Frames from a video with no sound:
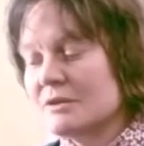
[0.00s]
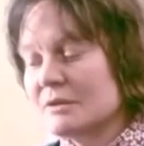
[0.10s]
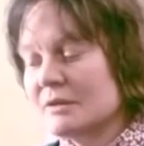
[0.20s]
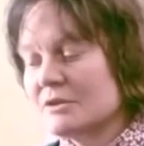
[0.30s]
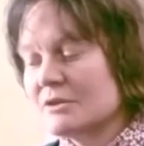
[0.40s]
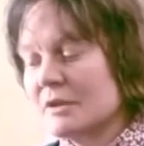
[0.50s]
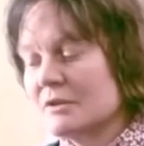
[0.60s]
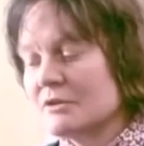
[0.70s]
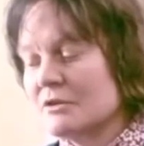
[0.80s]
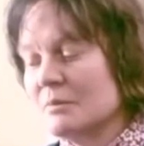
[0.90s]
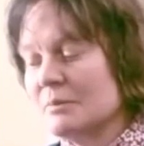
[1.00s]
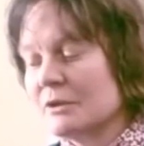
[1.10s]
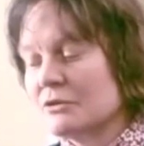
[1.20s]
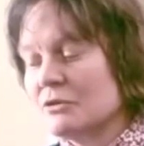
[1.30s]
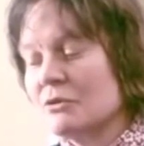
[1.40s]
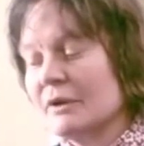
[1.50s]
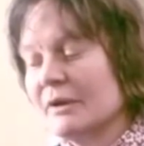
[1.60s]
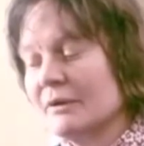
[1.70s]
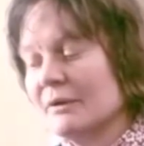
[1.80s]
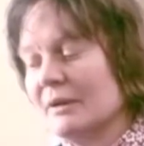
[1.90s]
that it's so
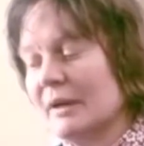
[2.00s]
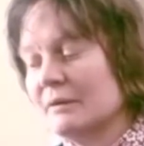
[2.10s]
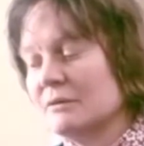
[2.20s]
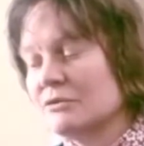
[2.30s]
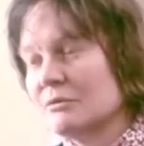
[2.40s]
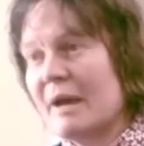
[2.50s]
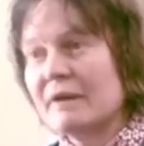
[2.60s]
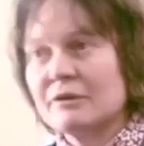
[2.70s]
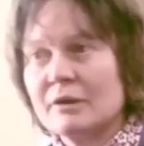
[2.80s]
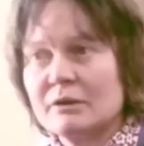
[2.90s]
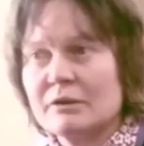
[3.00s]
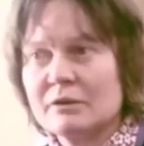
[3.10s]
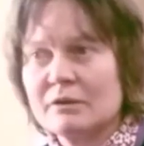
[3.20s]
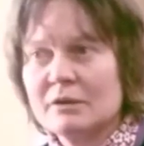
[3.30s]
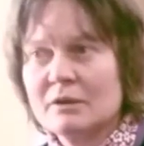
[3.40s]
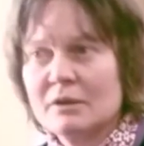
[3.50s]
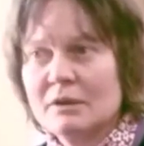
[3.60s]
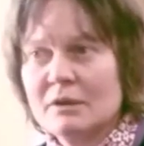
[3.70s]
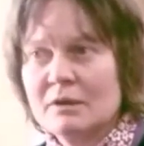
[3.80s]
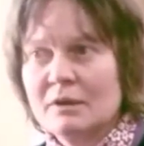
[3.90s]
pictorial and dramatic.
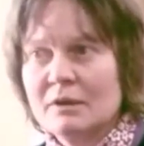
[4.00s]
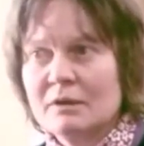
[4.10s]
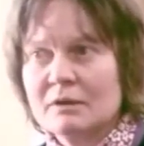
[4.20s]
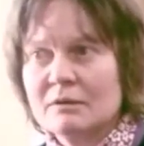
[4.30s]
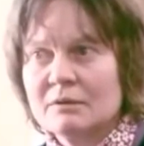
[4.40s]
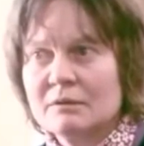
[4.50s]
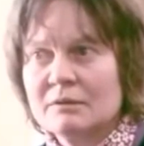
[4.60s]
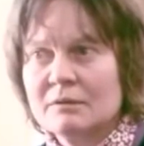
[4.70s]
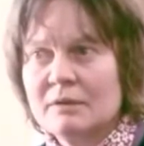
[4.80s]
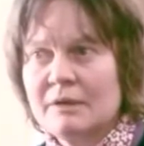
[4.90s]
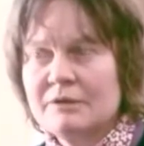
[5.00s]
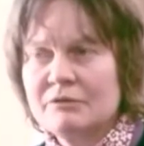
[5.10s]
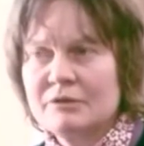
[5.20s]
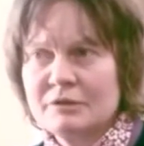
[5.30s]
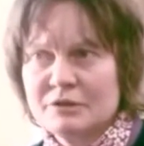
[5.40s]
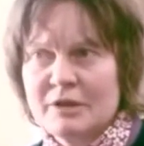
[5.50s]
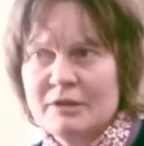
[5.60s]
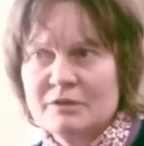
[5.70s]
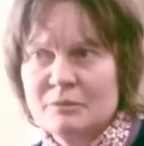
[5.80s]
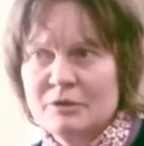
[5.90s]
I think
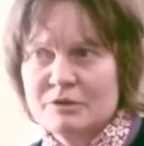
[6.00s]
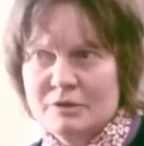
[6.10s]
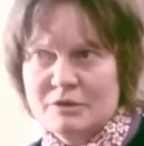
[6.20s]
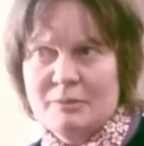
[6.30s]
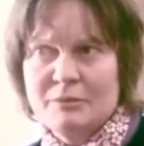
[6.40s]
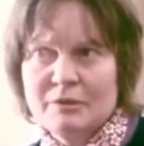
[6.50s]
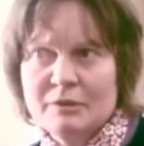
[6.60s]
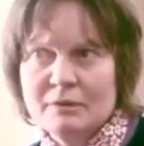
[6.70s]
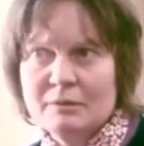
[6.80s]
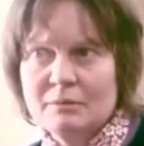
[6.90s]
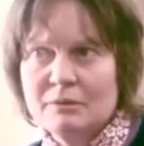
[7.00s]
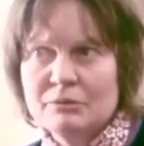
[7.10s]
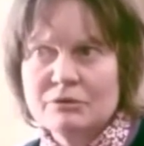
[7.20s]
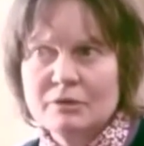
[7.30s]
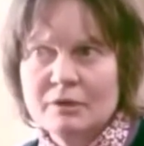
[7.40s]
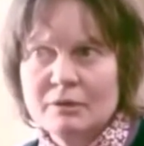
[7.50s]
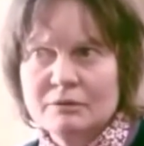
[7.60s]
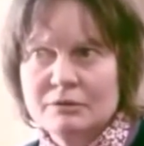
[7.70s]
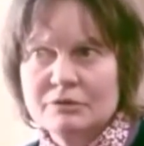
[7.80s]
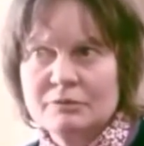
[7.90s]
Wittgenstein somewhere says something interesting
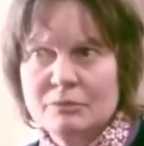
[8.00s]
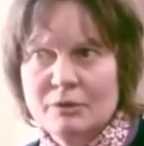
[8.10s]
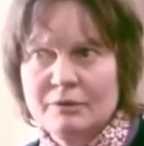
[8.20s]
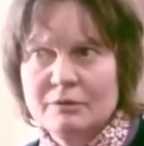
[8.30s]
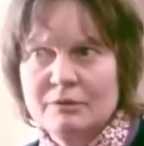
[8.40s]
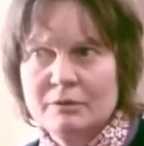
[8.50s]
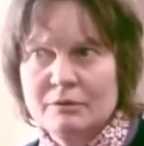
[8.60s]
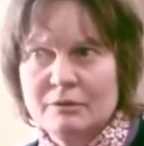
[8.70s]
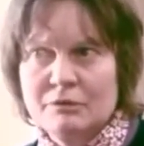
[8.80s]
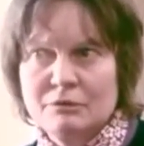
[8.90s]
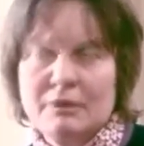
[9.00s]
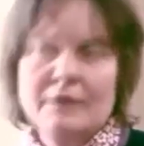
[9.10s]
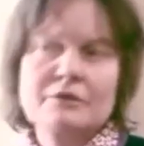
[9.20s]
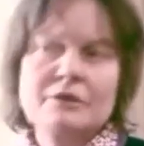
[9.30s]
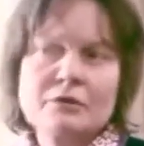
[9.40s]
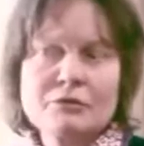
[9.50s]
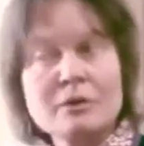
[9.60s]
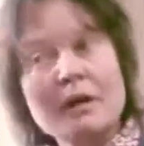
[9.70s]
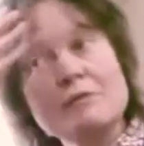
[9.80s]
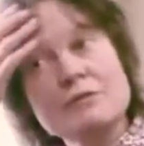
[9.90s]
on this point, that you like to think of
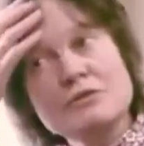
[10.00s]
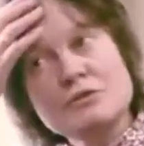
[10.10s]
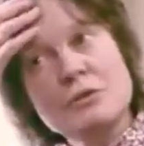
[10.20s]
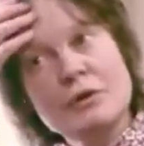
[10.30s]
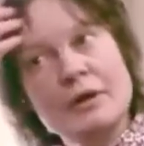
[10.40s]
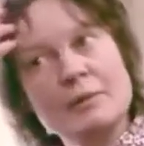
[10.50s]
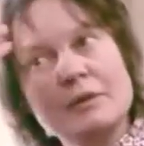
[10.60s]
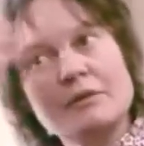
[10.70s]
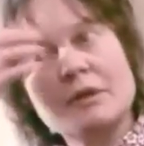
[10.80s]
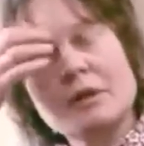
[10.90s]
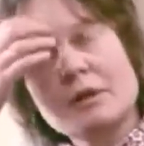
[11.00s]
your life as a story. I mean, that